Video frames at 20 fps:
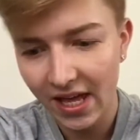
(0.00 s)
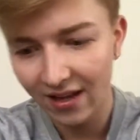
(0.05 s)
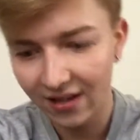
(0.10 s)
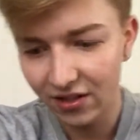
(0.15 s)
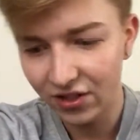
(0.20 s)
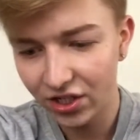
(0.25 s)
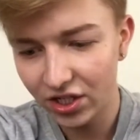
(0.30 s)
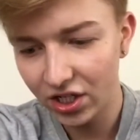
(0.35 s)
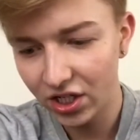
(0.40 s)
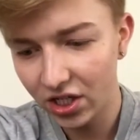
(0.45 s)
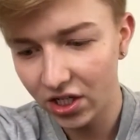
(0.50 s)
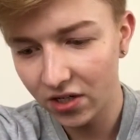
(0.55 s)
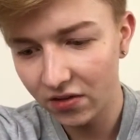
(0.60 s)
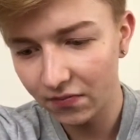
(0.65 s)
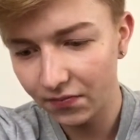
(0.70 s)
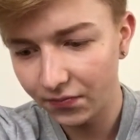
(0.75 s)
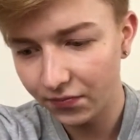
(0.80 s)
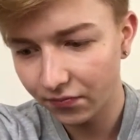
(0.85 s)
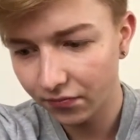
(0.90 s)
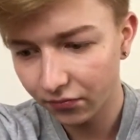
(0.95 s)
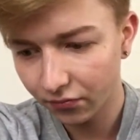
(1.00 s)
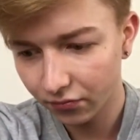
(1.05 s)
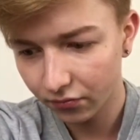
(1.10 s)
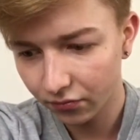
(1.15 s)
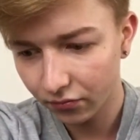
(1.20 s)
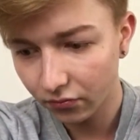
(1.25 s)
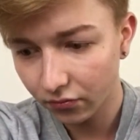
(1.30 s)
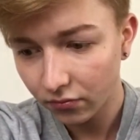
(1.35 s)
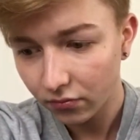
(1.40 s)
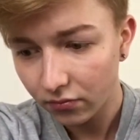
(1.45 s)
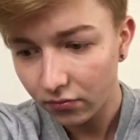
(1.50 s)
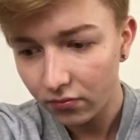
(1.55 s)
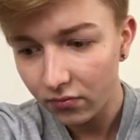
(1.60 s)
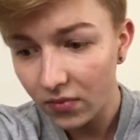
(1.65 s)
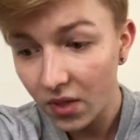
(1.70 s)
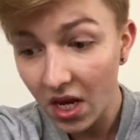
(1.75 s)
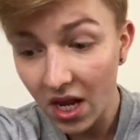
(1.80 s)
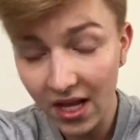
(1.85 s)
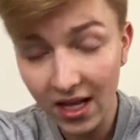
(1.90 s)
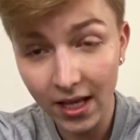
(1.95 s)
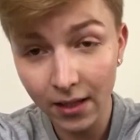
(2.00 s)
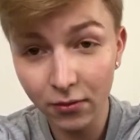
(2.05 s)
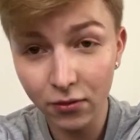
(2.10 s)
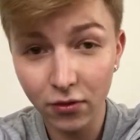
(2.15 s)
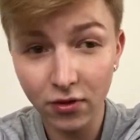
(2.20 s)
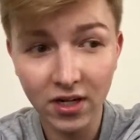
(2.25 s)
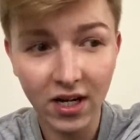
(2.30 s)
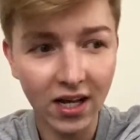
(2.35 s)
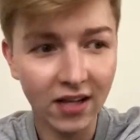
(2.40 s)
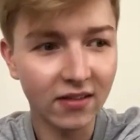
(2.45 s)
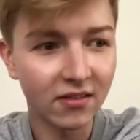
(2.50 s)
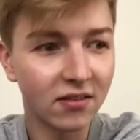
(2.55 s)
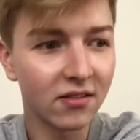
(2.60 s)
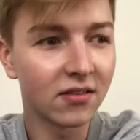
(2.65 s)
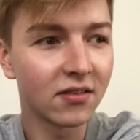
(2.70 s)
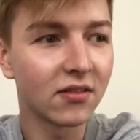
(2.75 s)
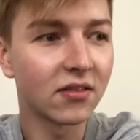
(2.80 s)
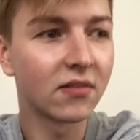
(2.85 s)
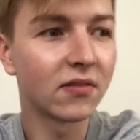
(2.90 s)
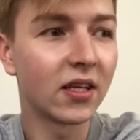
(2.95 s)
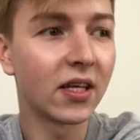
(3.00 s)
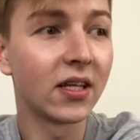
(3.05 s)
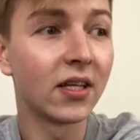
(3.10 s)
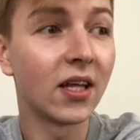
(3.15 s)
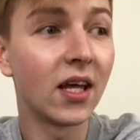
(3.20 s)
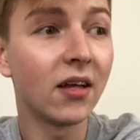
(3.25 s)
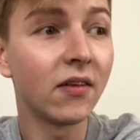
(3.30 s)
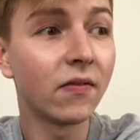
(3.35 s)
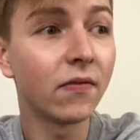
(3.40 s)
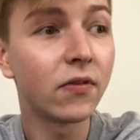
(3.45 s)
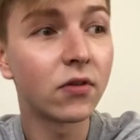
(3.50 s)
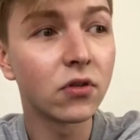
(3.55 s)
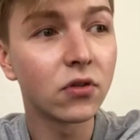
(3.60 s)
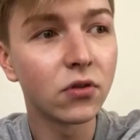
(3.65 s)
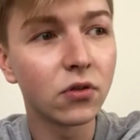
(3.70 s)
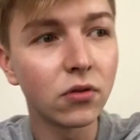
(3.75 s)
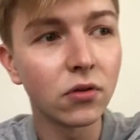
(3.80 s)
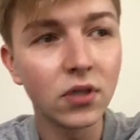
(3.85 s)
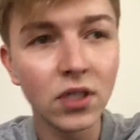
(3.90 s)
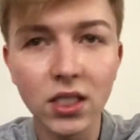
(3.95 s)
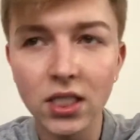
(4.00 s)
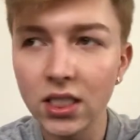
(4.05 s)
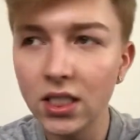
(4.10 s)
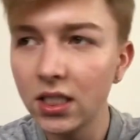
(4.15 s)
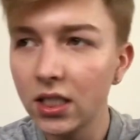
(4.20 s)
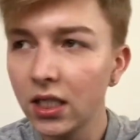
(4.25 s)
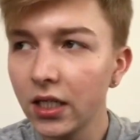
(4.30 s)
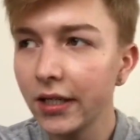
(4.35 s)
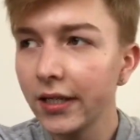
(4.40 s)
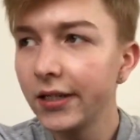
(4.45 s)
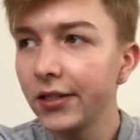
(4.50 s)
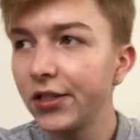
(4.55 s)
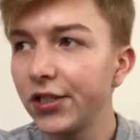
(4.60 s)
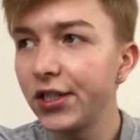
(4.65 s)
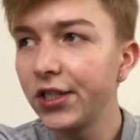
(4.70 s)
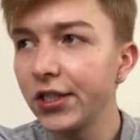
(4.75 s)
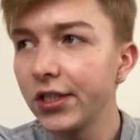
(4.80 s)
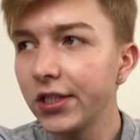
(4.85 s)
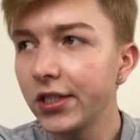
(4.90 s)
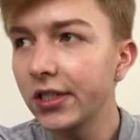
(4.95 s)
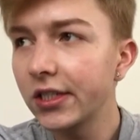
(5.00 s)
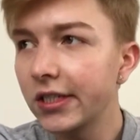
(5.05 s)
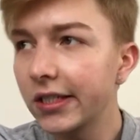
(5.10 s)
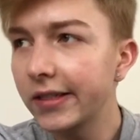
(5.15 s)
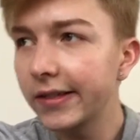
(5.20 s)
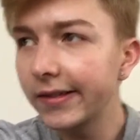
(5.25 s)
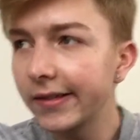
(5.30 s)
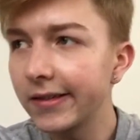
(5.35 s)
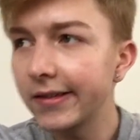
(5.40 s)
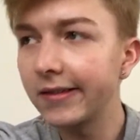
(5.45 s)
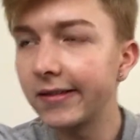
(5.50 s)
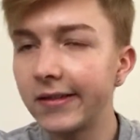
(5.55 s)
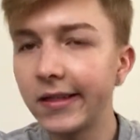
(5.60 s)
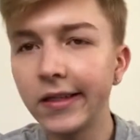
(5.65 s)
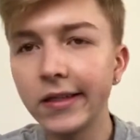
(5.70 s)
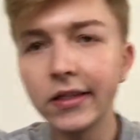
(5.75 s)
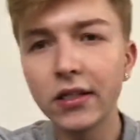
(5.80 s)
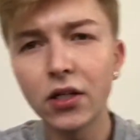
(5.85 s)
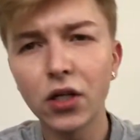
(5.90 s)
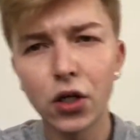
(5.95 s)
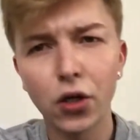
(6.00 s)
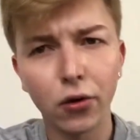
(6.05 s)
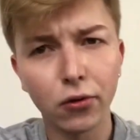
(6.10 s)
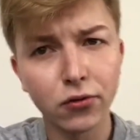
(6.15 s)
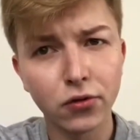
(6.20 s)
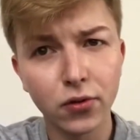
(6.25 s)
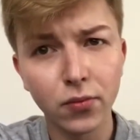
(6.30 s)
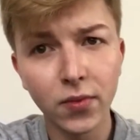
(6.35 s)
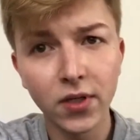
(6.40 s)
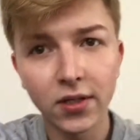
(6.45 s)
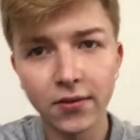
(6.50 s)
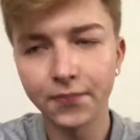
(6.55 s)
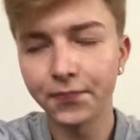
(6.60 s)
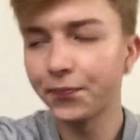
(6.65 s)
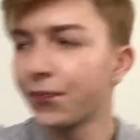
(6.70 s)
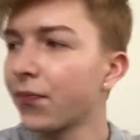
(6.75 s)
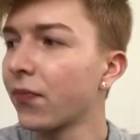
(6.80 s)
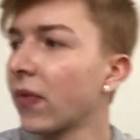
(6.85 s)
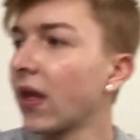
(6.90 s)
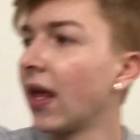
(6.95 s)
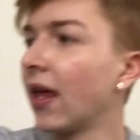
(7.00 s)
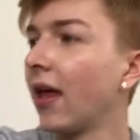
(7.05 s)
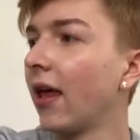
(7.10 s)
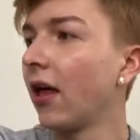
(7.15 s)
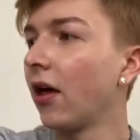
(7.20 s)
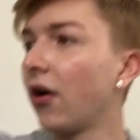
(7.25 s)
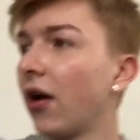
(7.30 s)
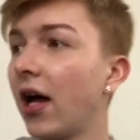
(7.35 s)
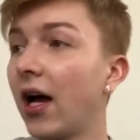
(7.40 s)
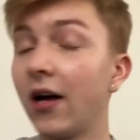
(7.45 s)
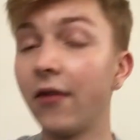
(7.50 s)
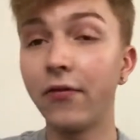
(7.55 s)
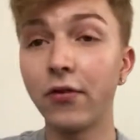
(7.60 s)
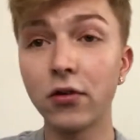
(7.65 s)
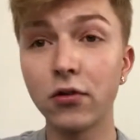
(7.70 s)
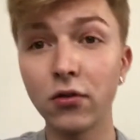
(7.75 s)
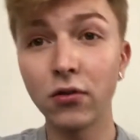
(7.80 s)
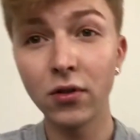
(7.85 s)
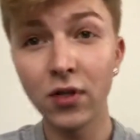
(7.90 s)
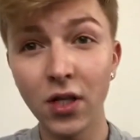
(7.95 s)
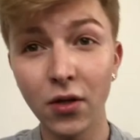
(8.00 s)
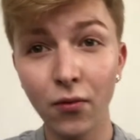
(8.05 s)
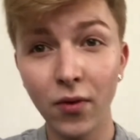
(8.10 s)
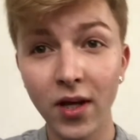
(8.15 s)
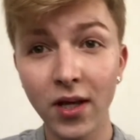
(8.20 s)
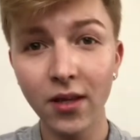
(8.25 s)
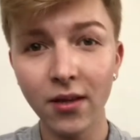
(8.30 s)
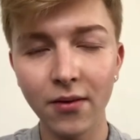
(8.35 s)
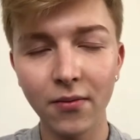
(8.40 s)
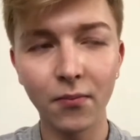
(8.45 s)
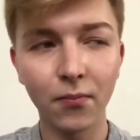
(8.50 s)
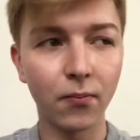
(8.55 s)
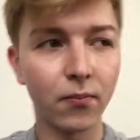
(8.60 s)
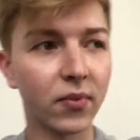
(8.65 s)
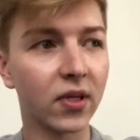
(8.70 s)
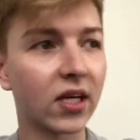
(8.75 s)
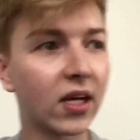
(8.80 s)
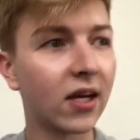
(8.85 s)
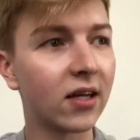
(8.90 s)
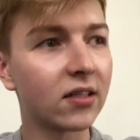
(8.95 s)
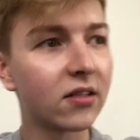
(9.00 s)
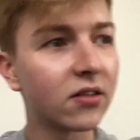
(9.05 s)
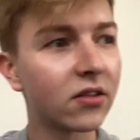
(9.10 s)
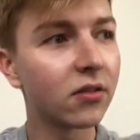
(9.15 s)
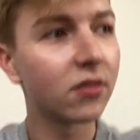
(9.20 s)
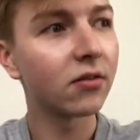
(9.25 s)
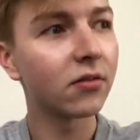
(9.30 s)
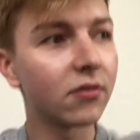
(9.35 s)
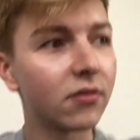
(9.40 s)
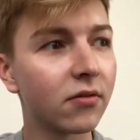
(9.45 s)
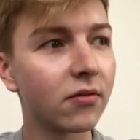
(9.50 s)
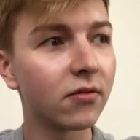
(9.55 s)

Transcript: she came to classes, and unfortunately she sit close to me. Unfortunately why? Because